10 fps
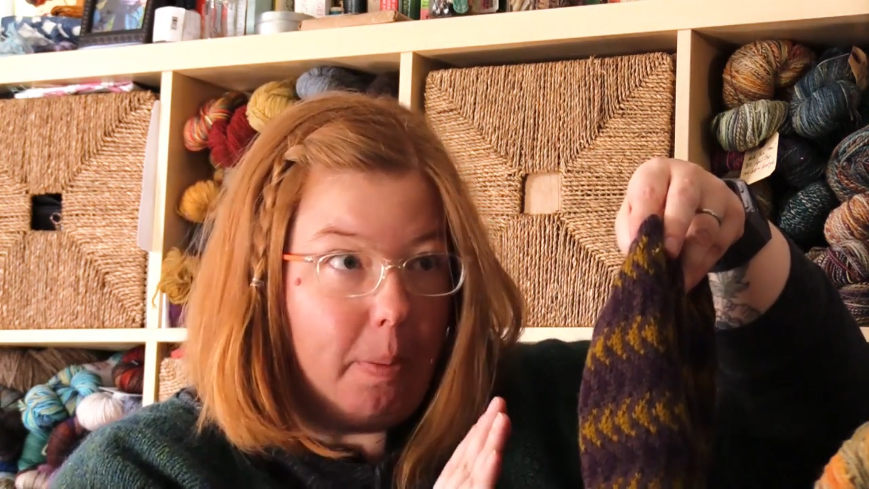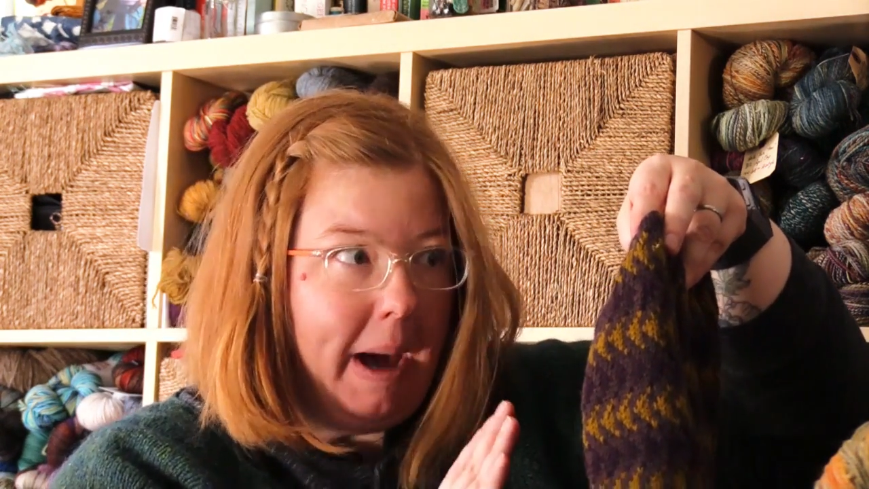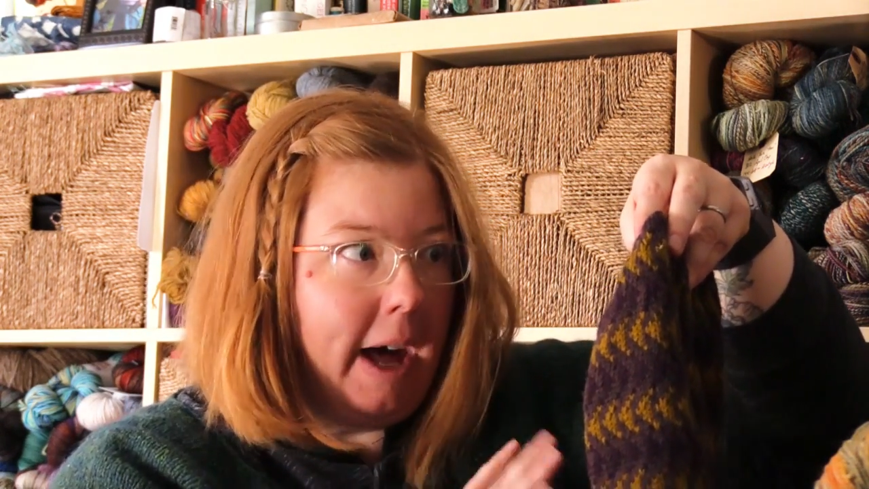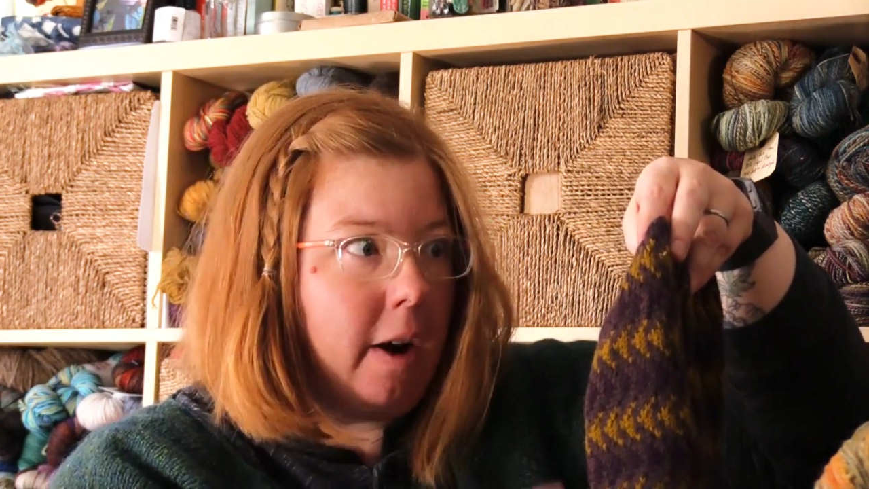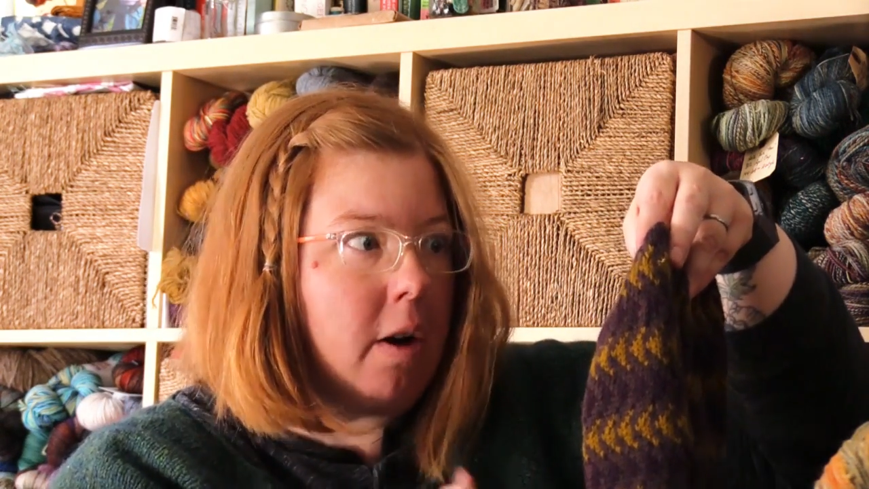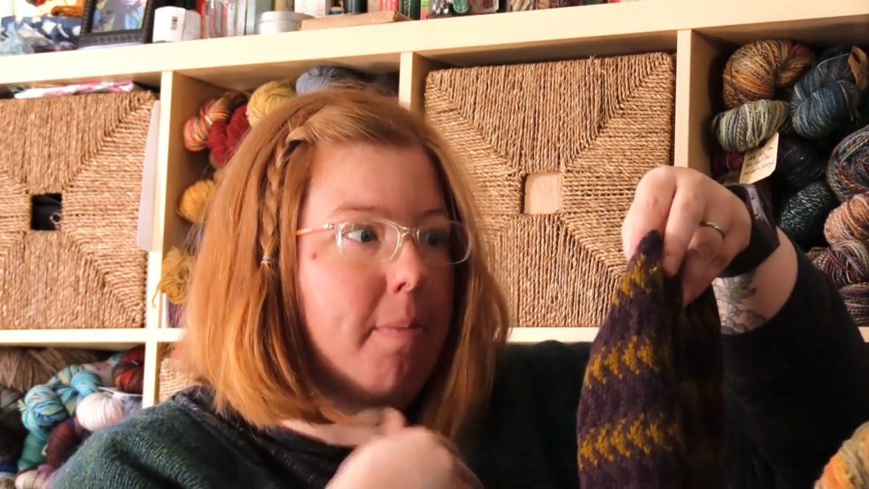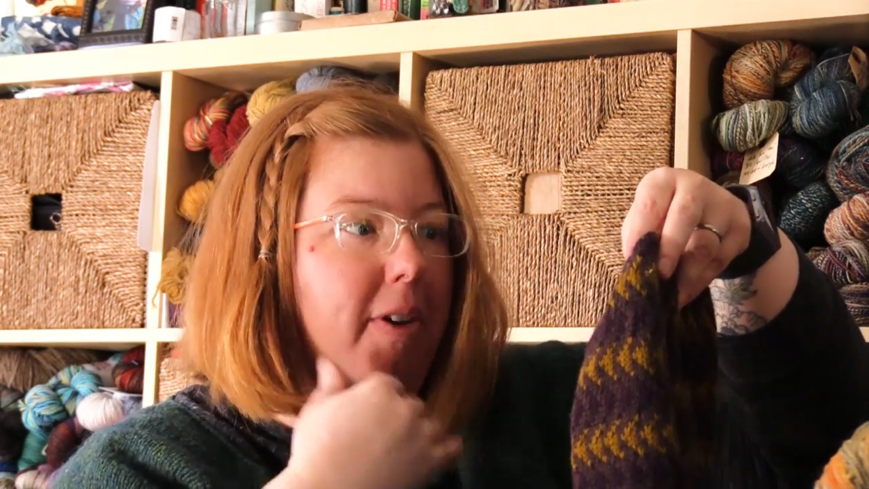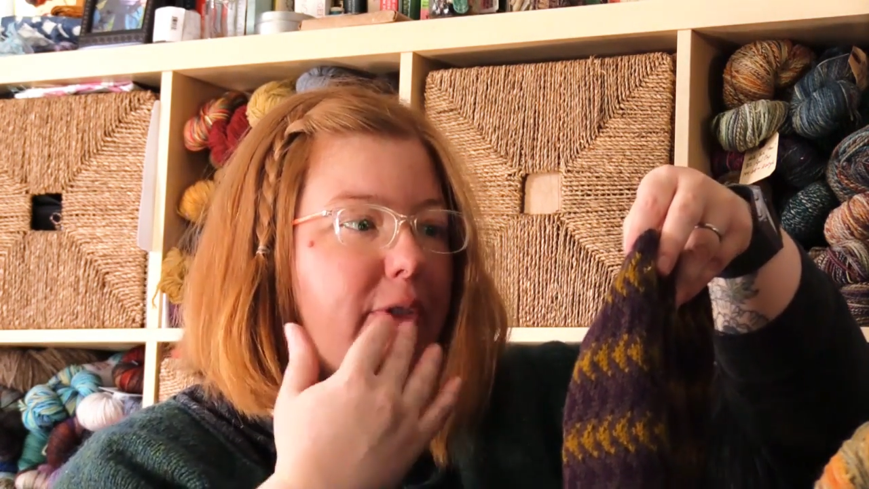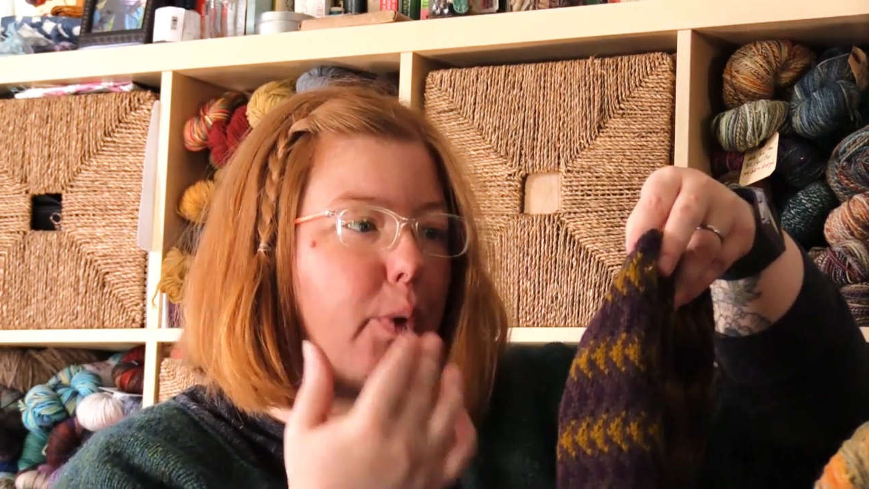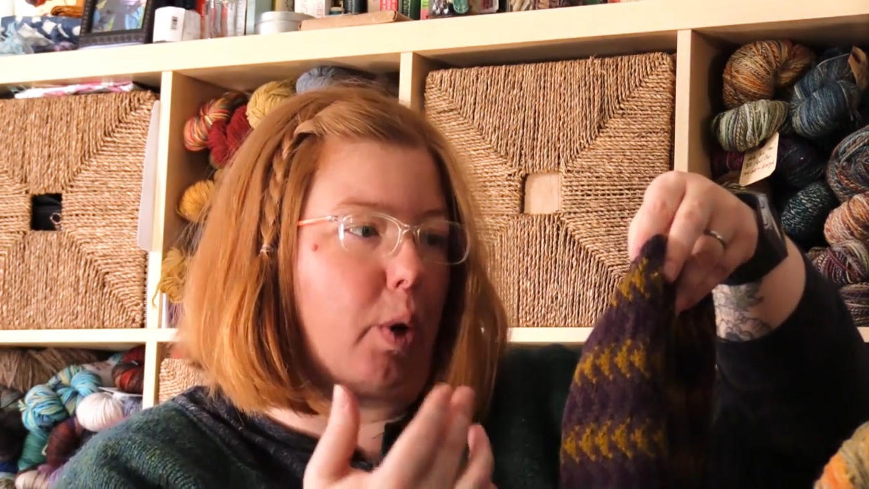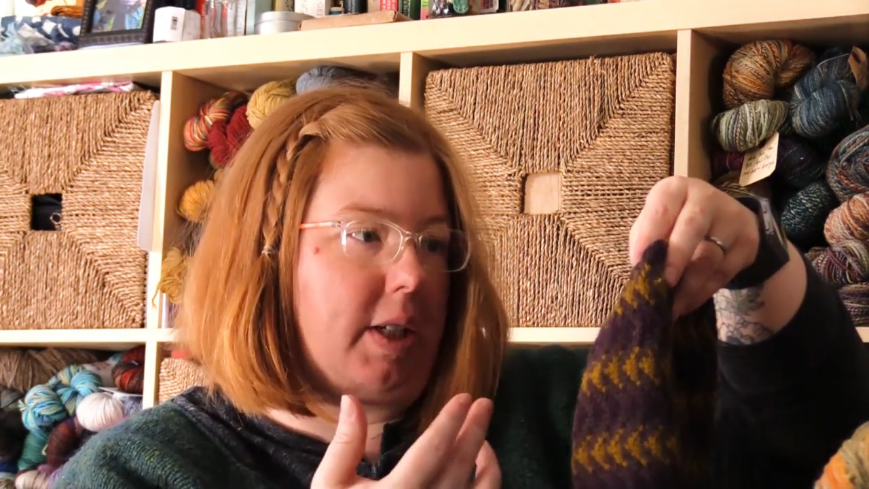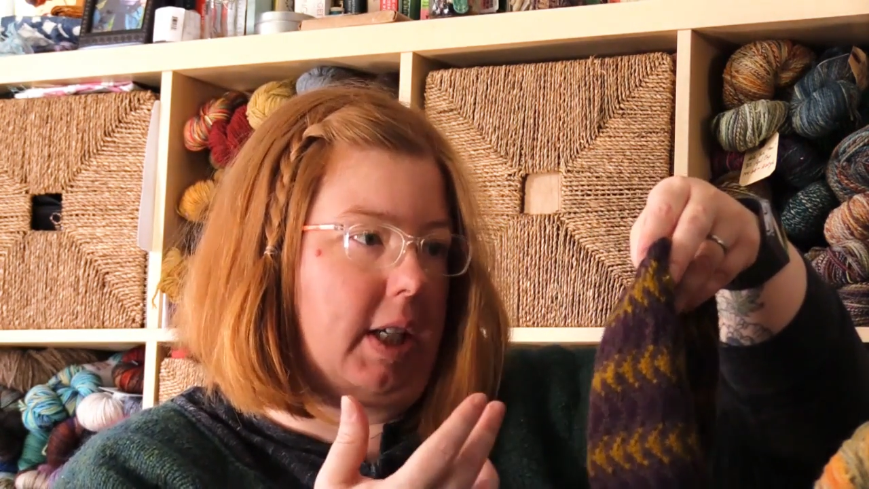pattern to be 4